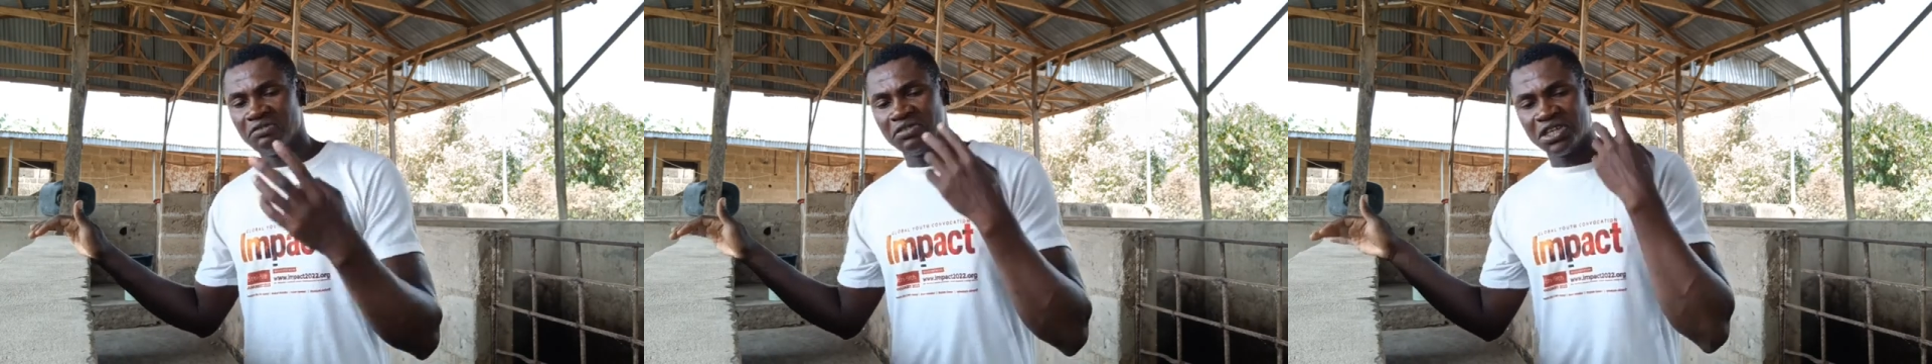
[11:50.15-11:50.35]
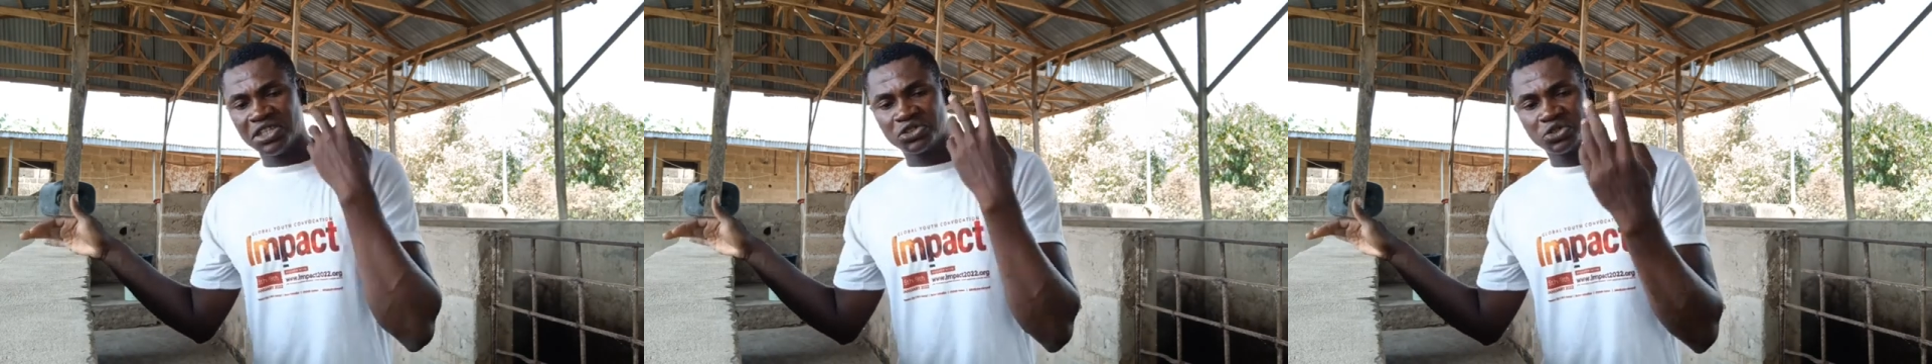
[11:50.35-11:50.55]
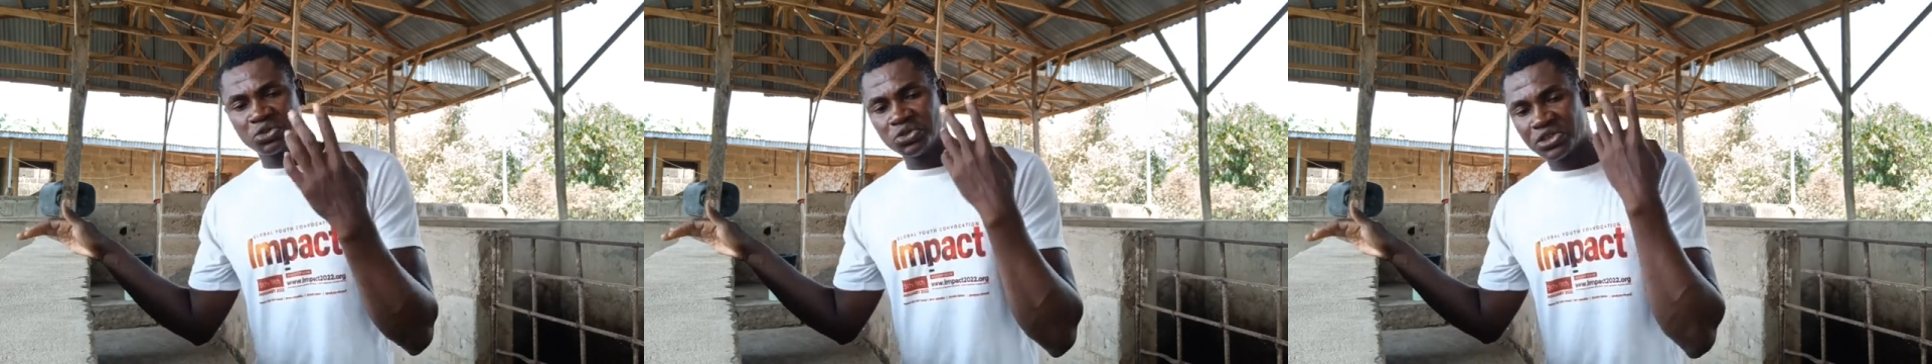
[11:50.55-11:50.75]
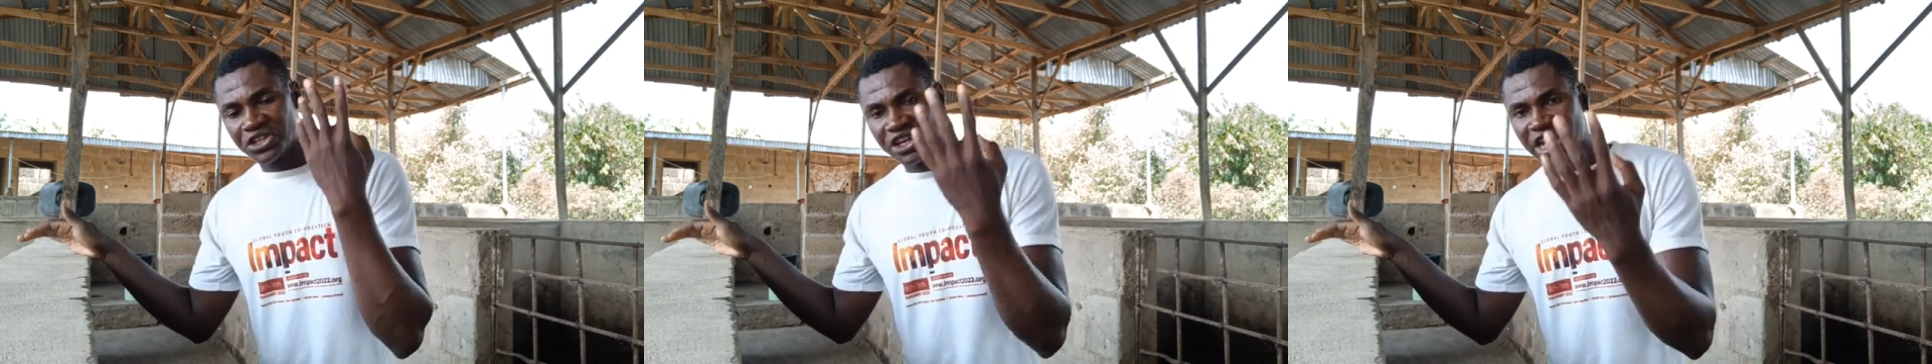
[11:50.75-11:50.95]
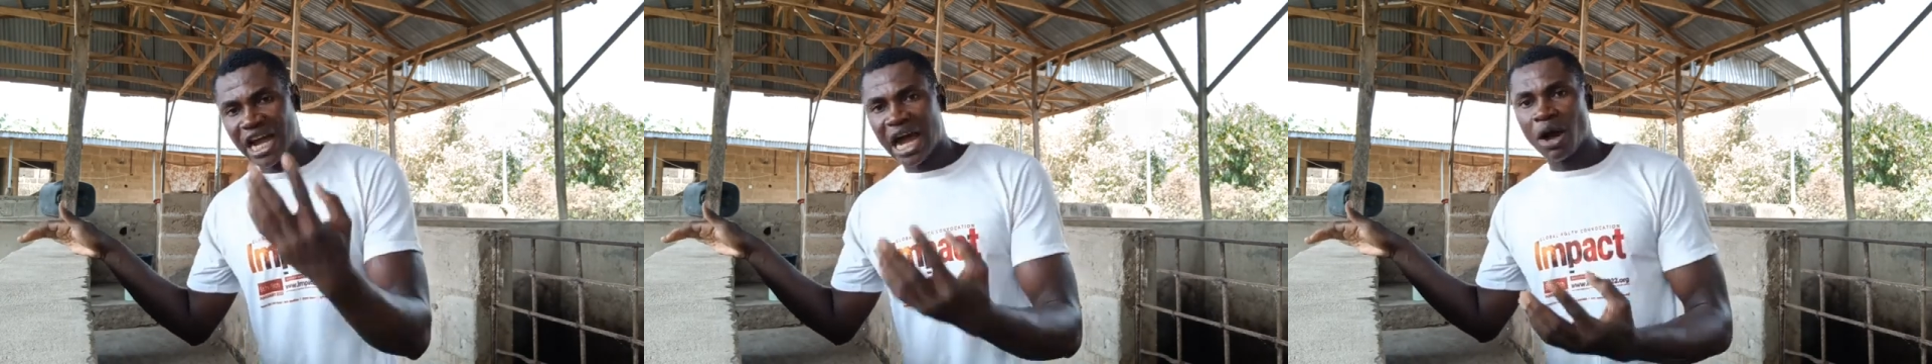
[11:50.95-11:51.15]
within
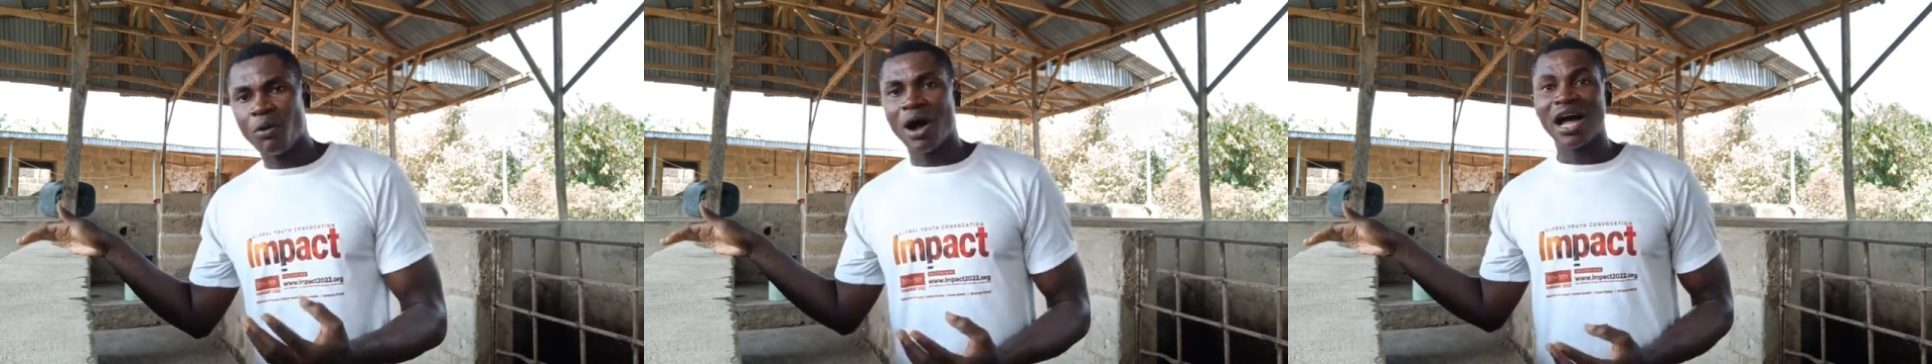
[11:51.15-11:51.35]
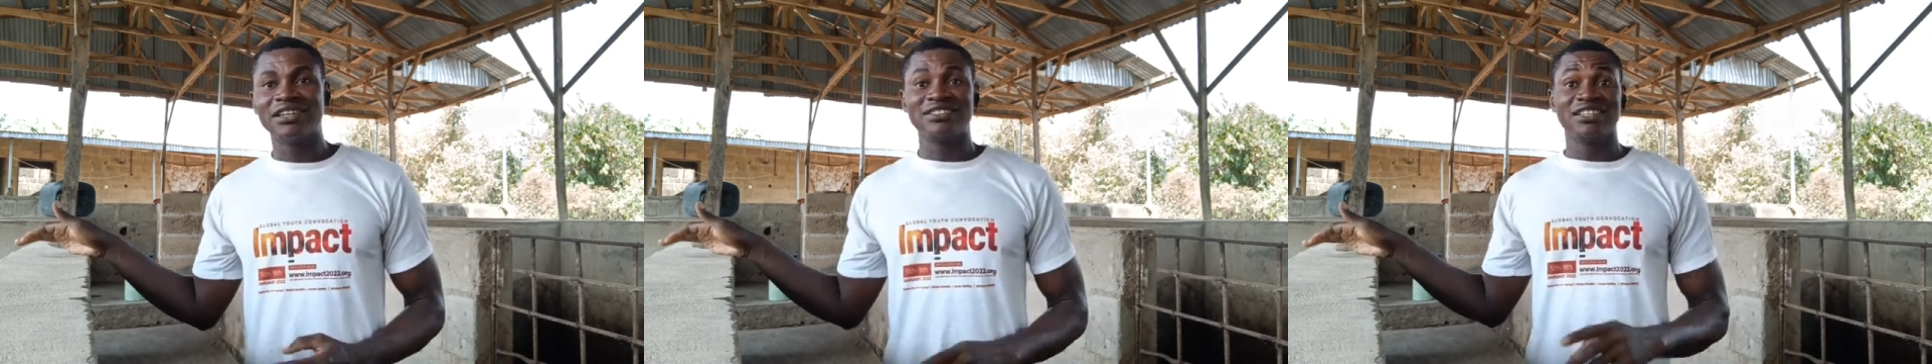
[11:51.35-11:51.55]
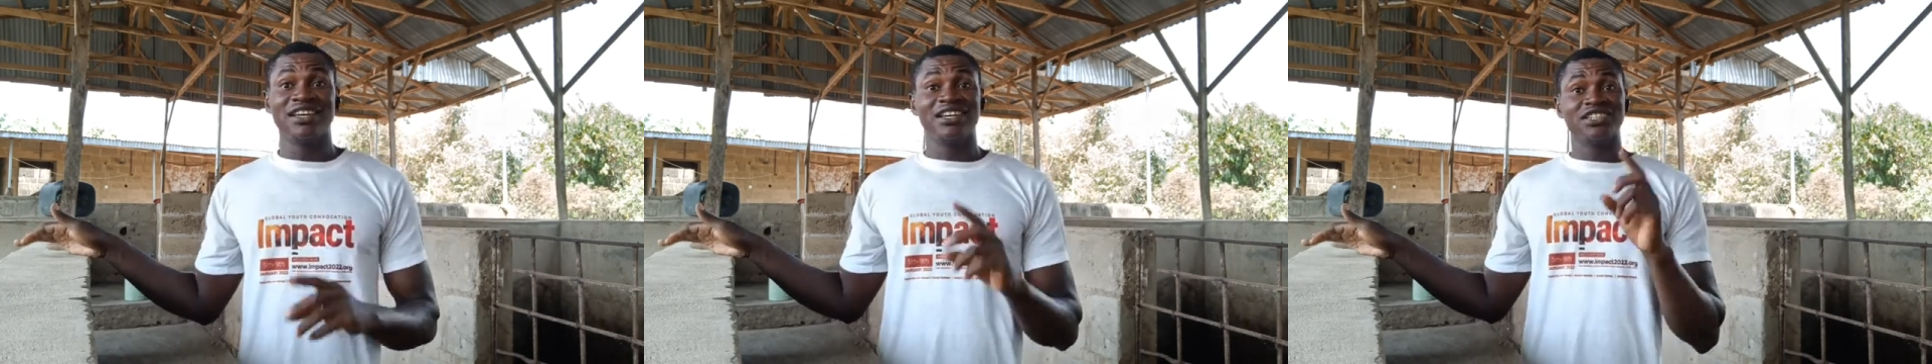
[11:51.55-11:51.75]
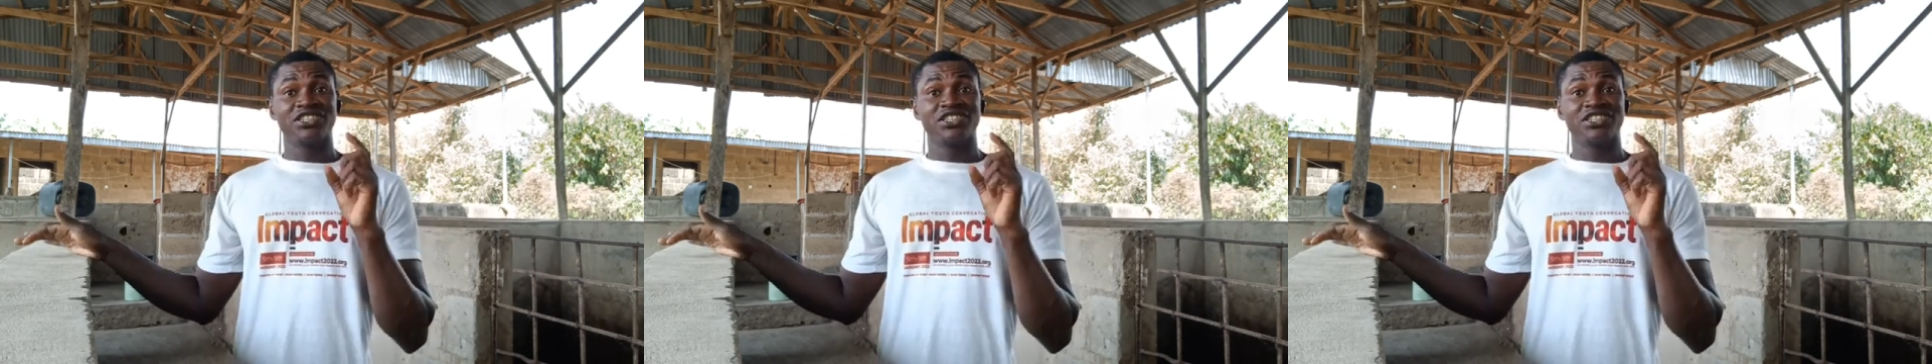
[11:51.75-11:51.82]
2-3 hours,